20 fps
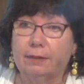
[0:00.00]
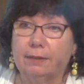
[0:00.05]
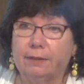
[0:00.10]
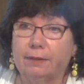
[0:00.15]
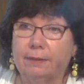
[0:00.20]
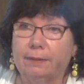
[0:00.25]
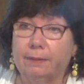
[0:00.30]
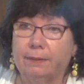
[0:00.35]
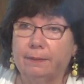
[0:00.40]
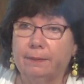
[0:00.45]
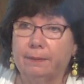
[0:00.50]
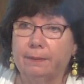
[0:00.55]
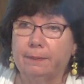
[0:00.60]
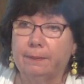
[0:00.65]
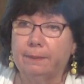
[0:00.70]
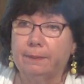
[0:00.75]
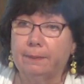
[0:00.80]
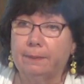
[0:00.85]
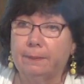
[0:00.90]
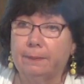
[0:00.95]

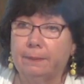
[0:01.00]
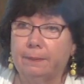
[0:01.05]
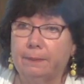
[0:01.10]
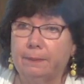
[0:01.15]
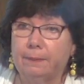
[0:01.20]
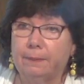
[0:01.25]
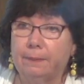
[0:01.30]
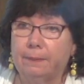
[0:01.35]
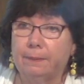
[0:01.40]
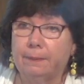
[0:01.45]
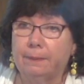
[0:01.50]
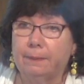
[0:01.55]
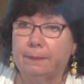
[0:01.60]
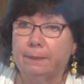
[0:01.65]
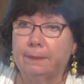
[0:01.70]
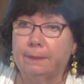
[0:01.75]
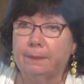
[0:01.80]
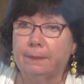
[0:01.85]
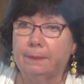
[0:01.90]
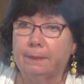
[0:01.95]

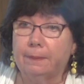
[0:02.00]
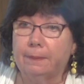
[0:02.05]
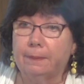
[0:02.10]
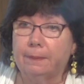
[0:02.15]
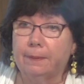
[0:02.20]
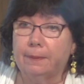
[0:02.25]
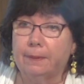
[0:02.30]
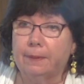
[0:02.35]
Nothing is said.